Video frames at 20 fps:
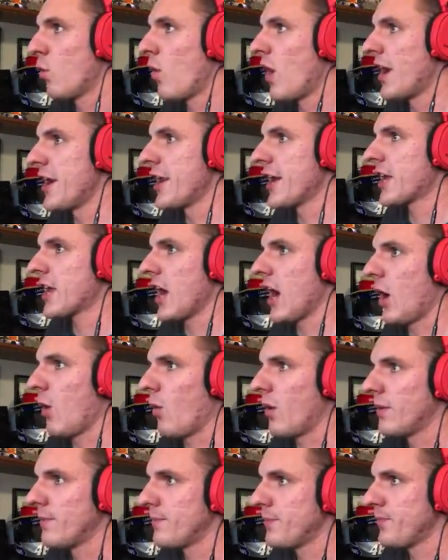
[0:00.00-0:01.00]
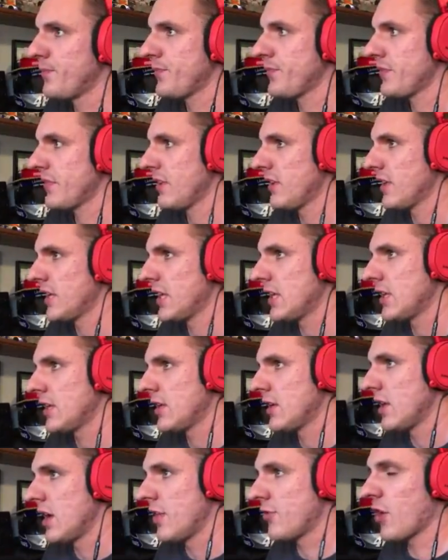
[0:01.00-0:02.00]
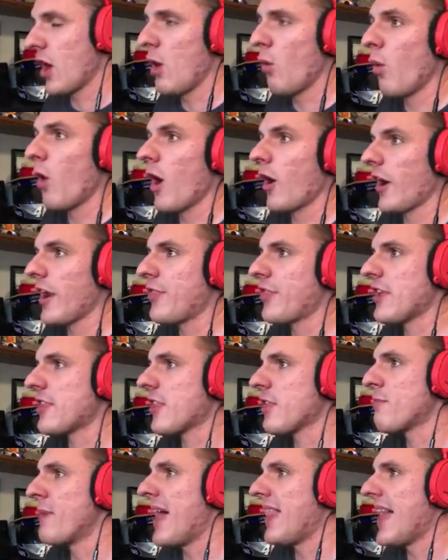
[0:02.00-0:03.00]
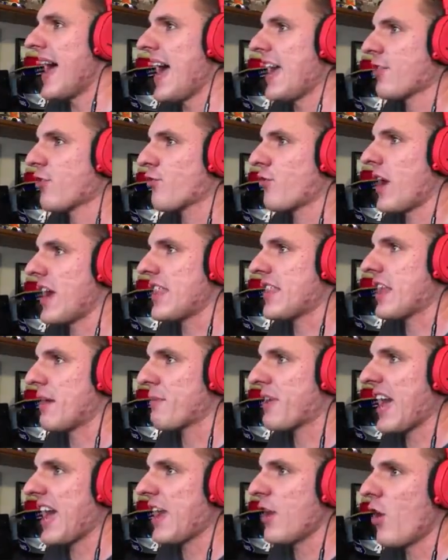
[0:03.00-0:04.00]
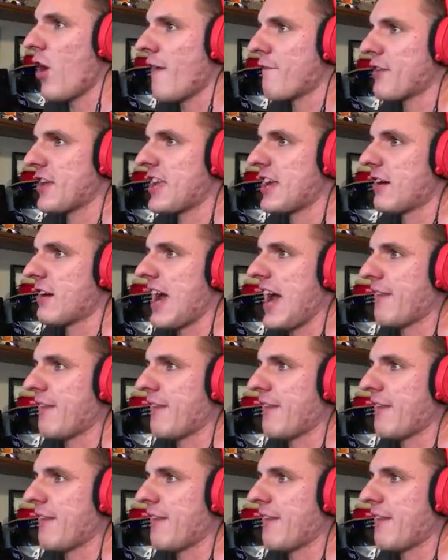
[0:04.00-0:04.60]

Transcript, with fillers: 1 to go. Don't worry, this is my last race. I'm getting off of here